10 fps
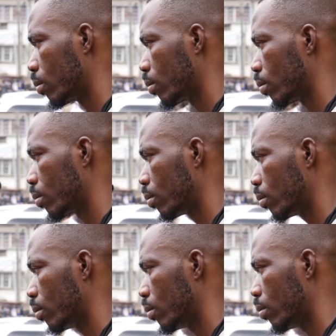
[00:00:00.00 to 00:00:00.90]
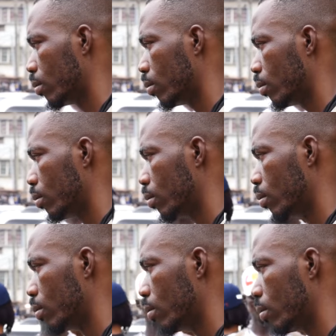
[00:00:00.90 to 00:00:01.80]

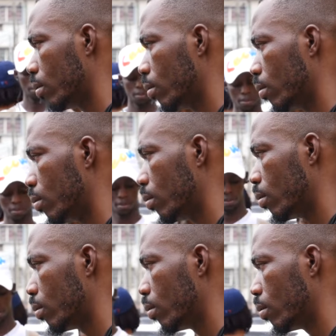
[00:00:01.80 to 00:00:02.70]
This person isn't speaking.